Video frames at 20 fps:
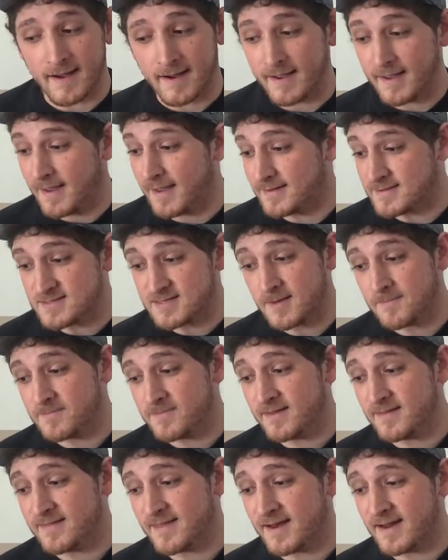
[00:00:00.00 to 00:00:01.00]
It's
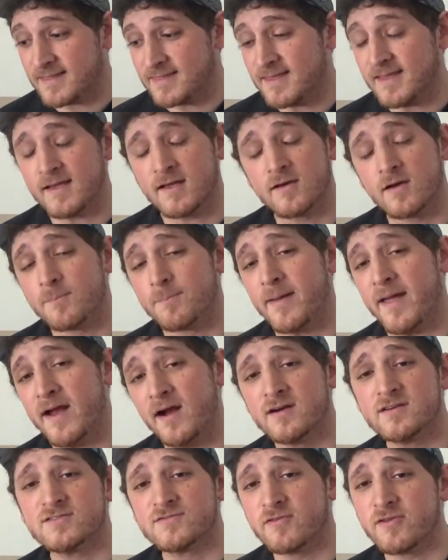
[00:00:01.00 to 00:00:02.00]
something that I think
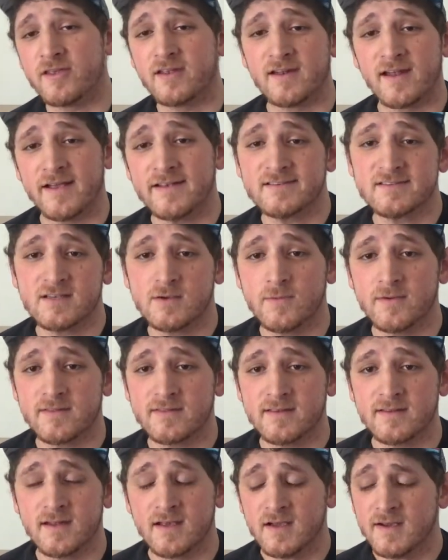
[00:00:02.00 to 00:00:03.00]
pairs really nicely
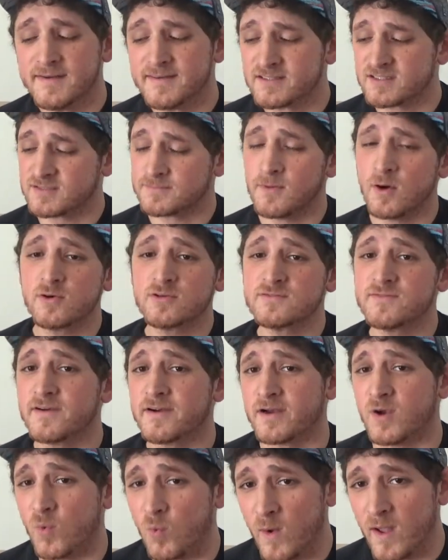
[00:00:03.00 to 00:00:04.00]
with it, smokes
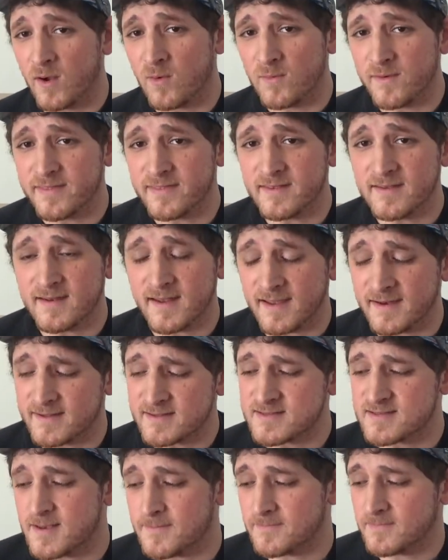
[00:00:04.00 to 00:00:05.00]
very well with it, and
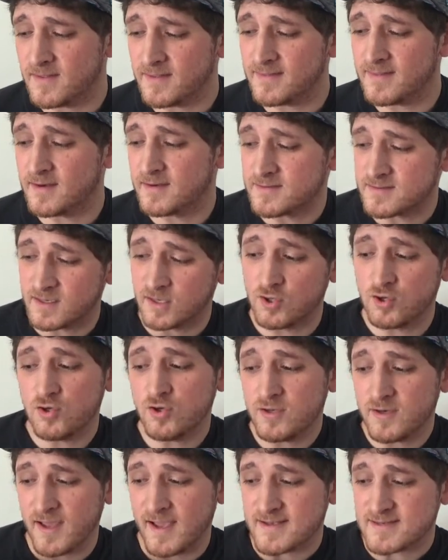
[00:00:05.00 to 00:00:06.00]
it's something that is a
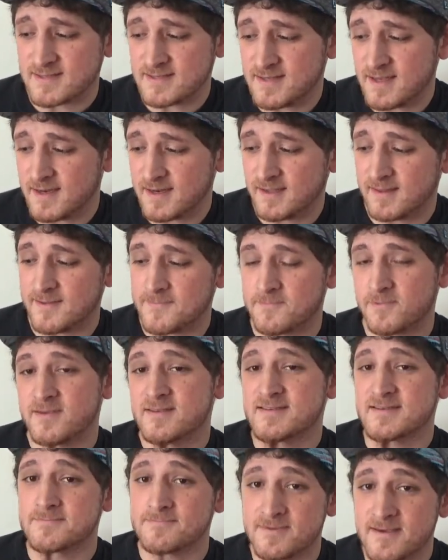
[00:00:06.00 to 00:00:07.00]
good aesthetically
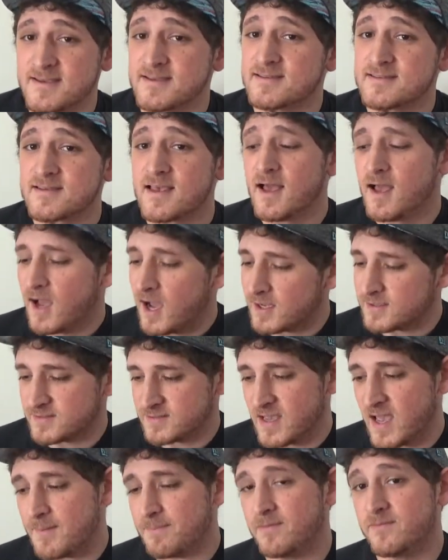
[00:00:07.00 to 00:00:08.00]
pleasing piece on
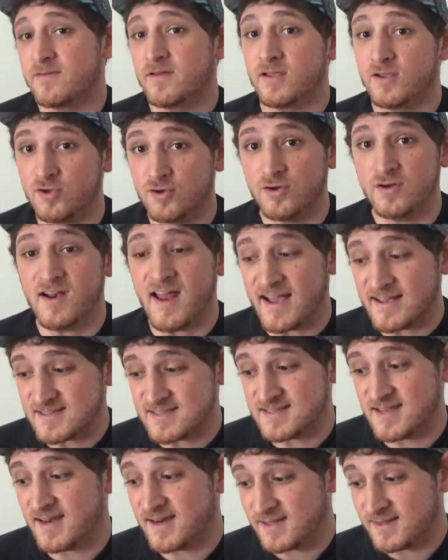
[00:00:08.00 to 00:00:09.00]
top of a good
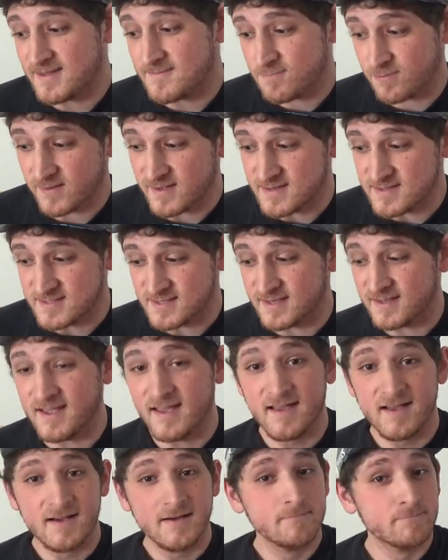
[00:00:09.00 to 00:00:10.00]
aesthetically
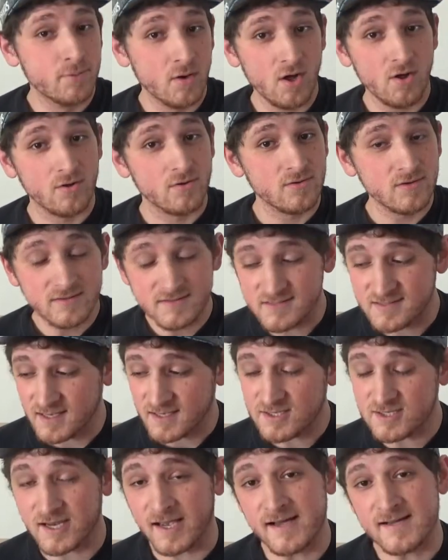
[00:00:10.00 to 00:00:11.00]
pleasing bowl,
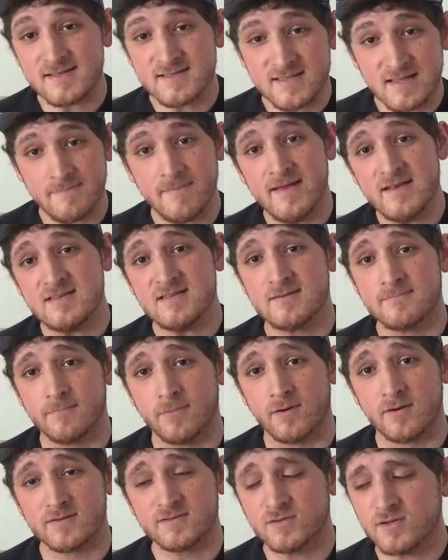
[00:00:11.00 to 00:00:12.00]
such as the Mason
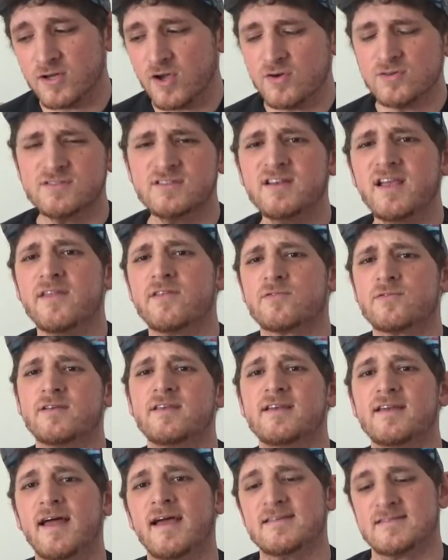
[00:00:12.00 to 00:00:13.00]
Bowl. So it goes together
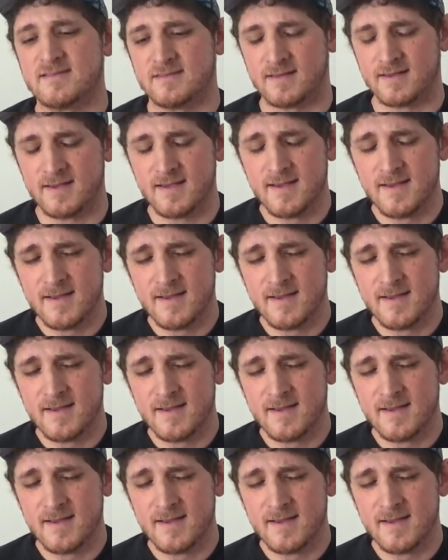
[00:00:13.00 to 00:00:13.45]
really nicely.